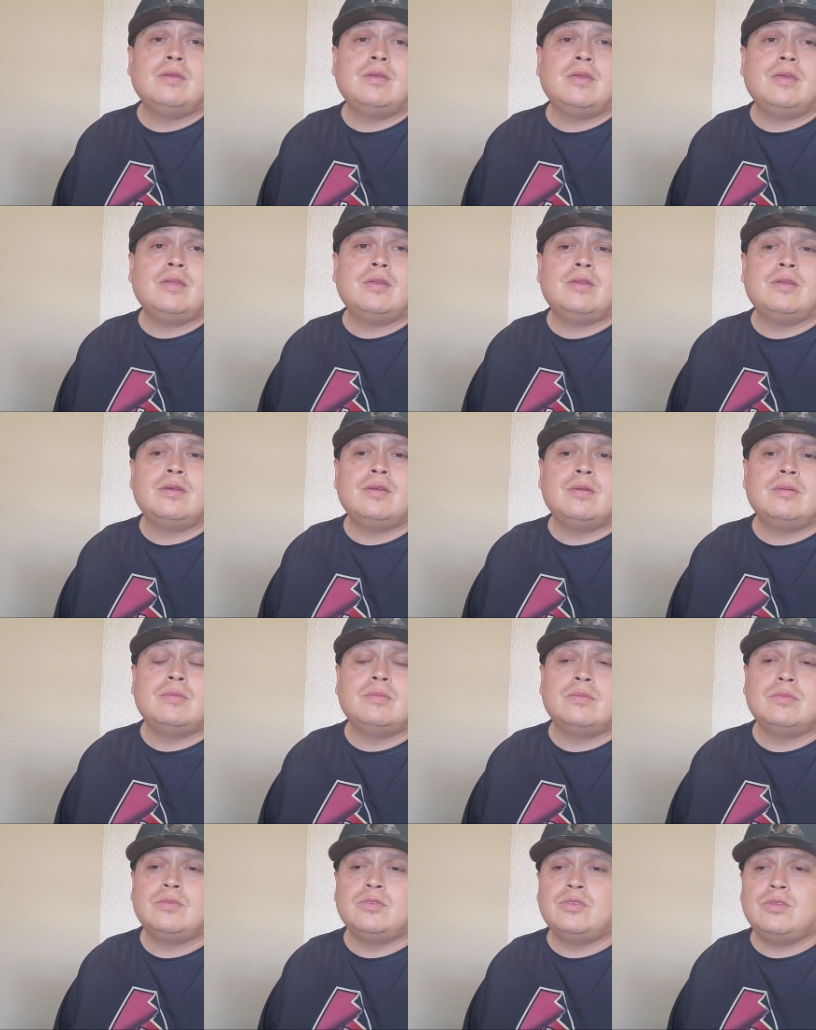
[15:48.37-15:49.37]
And
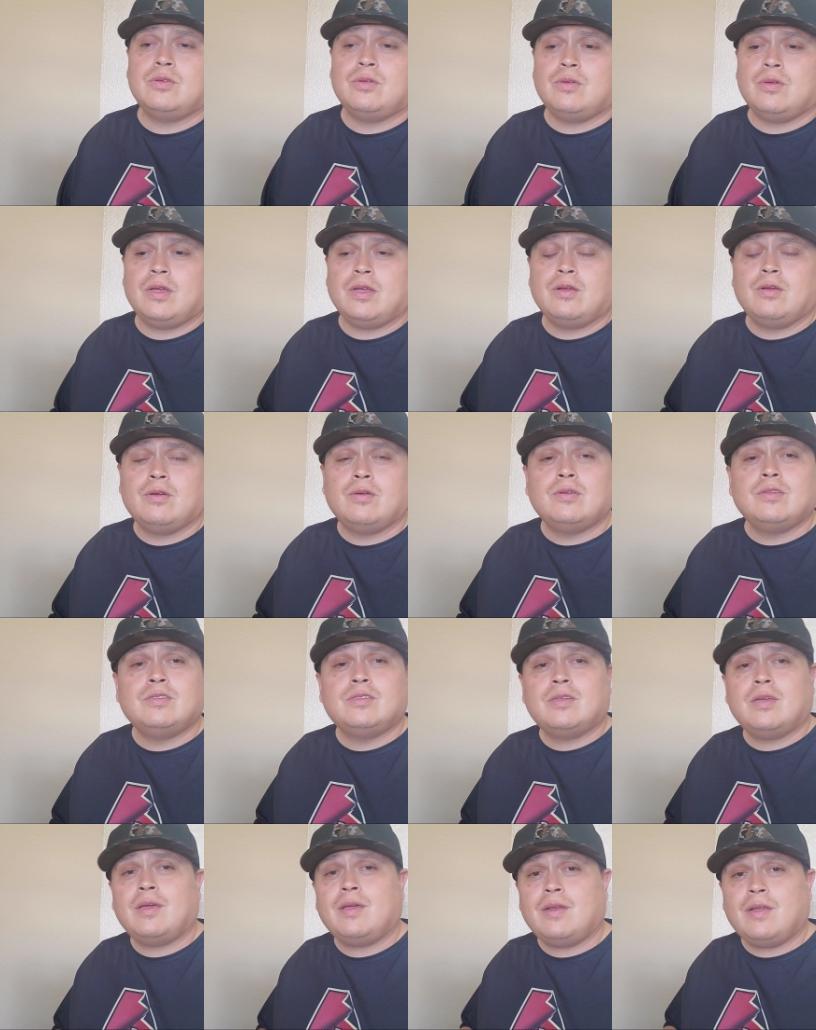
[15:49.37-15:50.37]
so I go
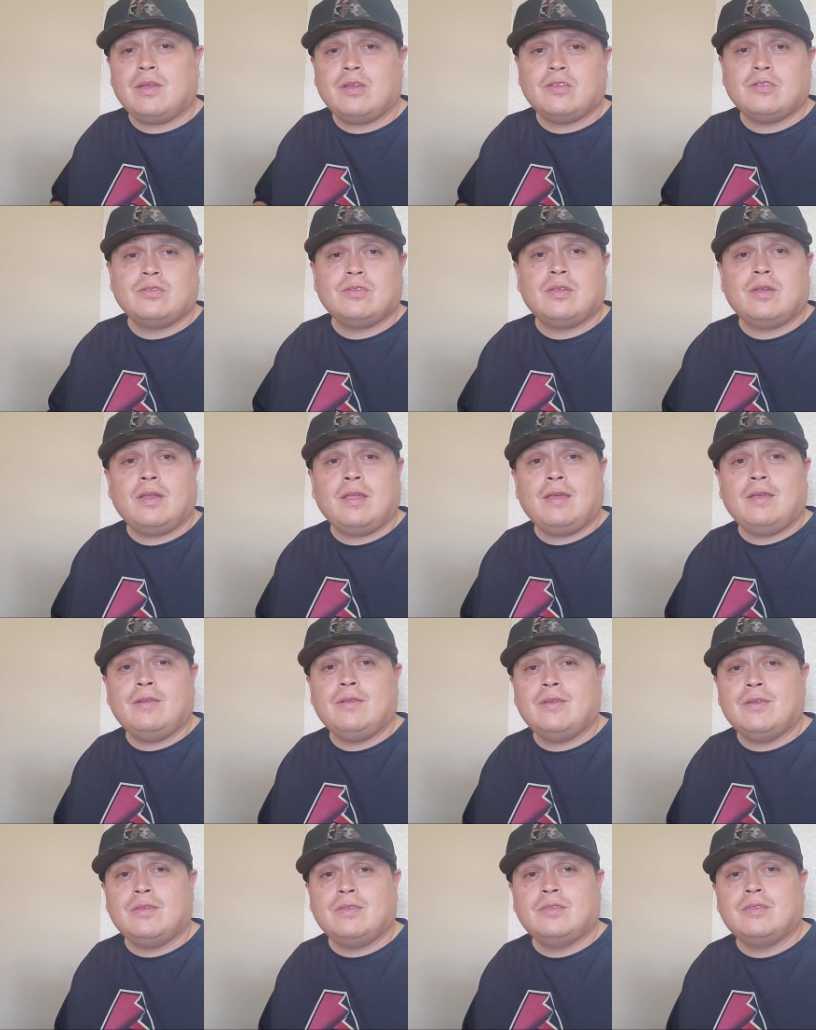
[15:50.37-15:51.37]
inside. I ask the
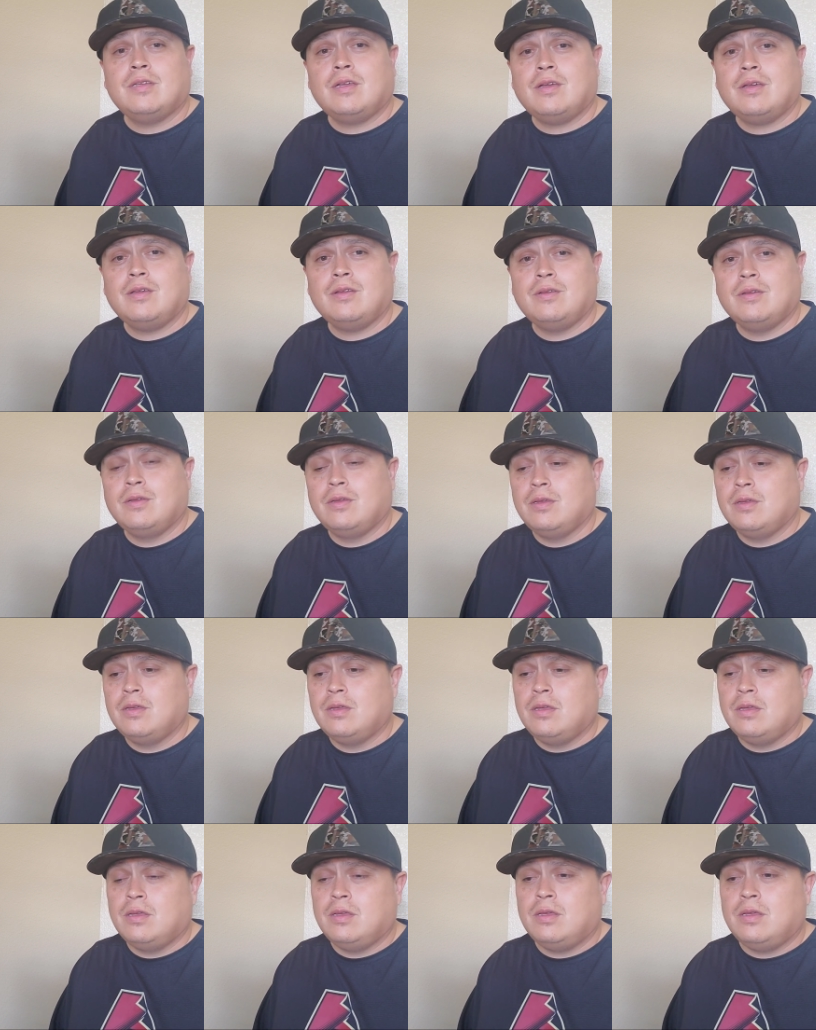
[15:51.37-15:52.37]
lady inside,
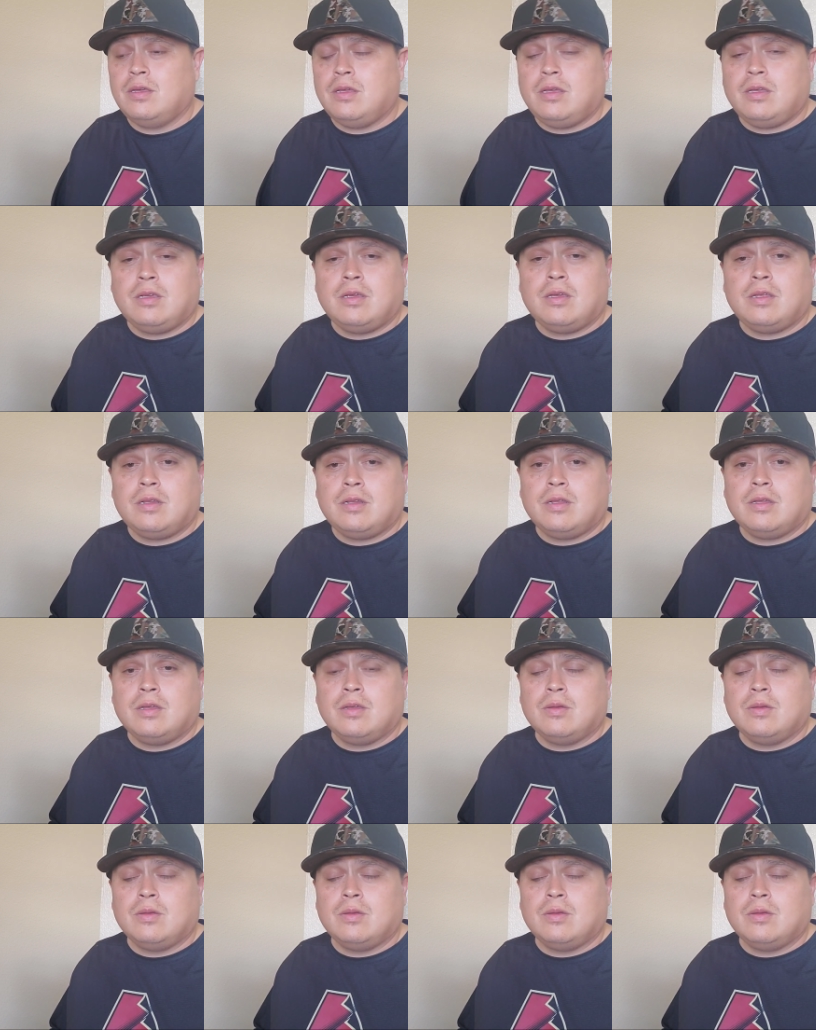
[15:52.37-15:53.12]
hey, can